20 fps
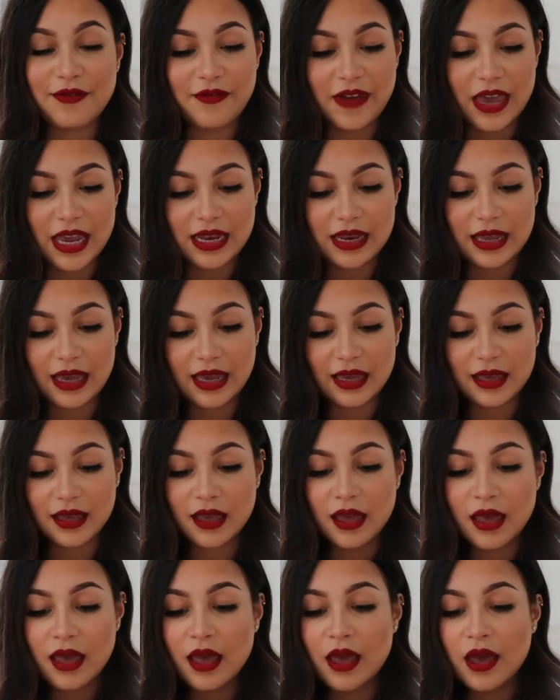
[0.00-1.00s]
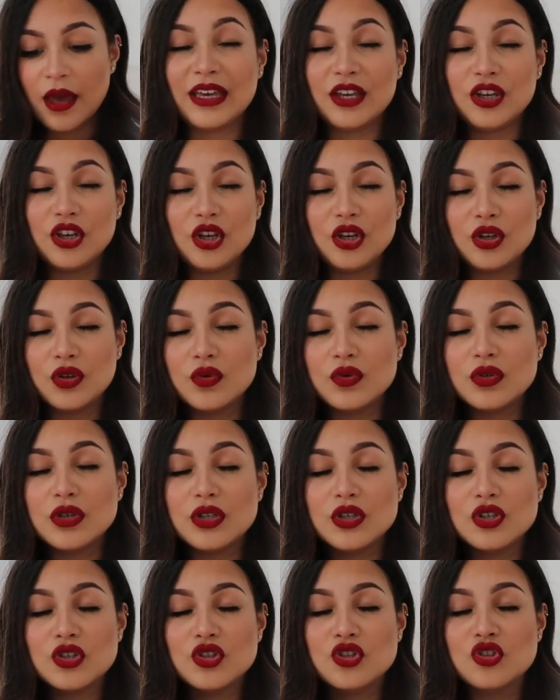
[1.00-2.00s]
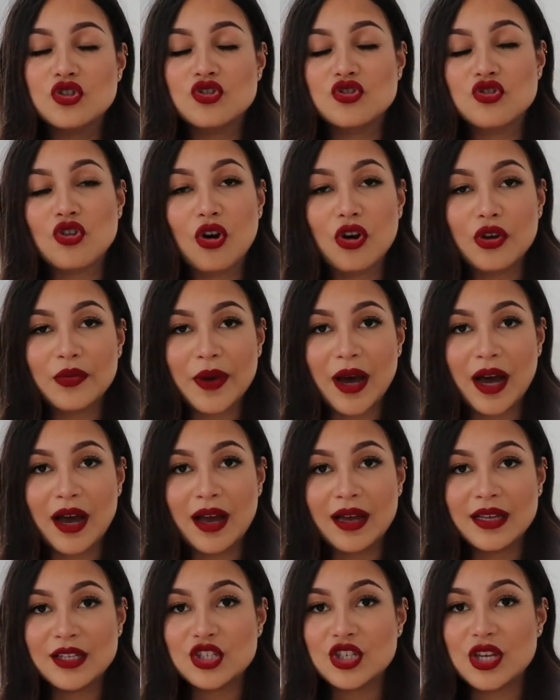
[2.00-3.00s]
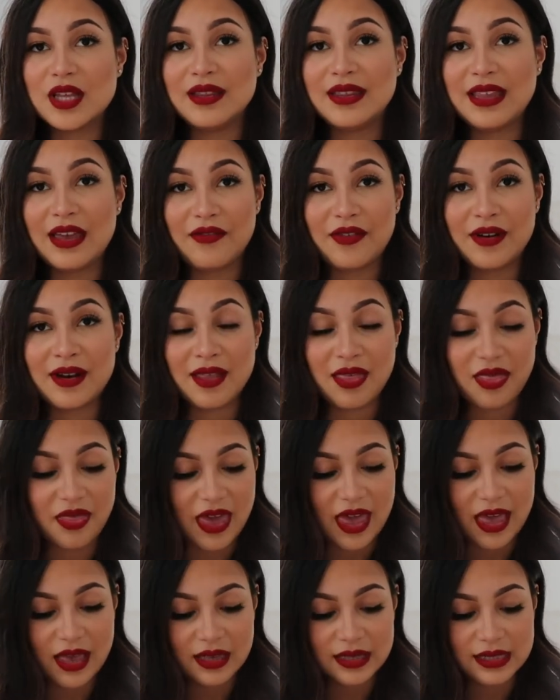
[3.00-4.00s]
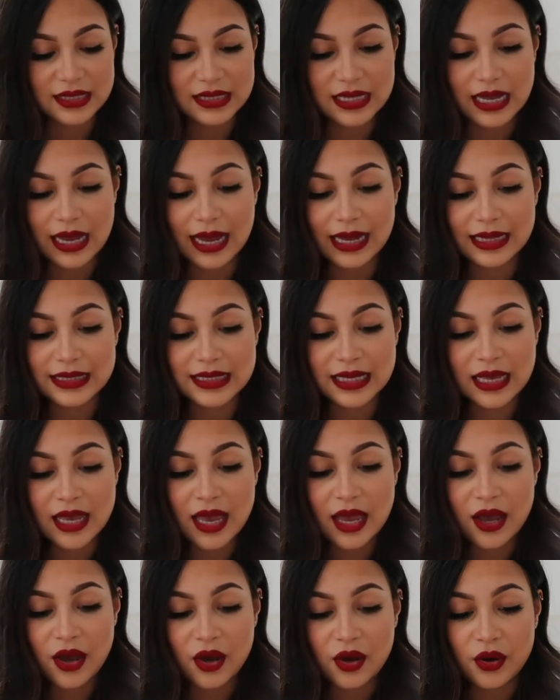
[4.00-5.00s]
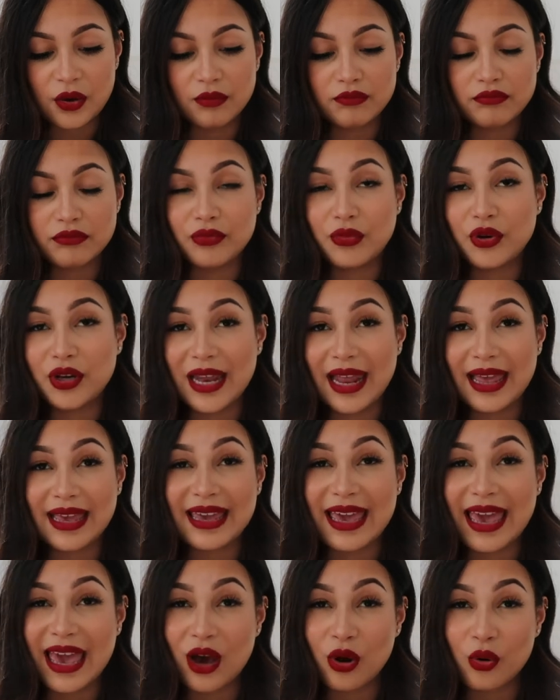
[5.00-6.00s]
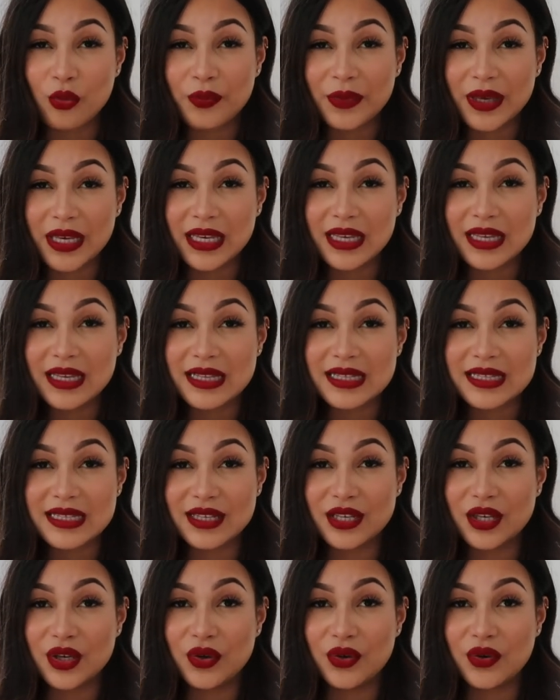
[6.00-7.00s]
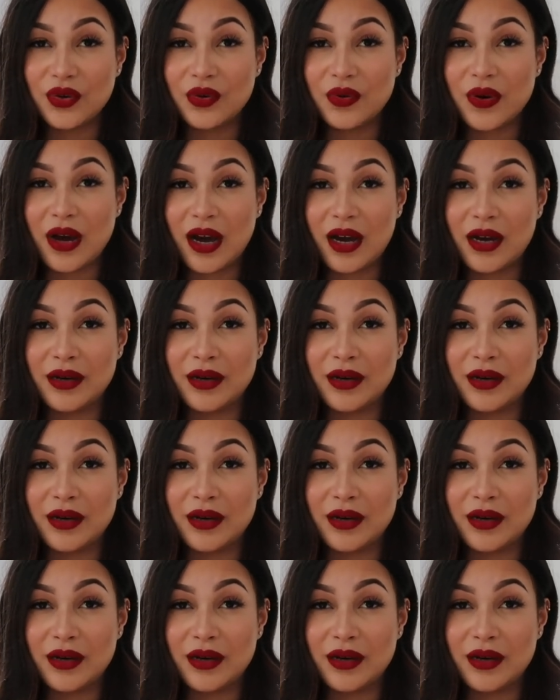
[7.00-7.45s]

fading, I googled so much different things that would like help me to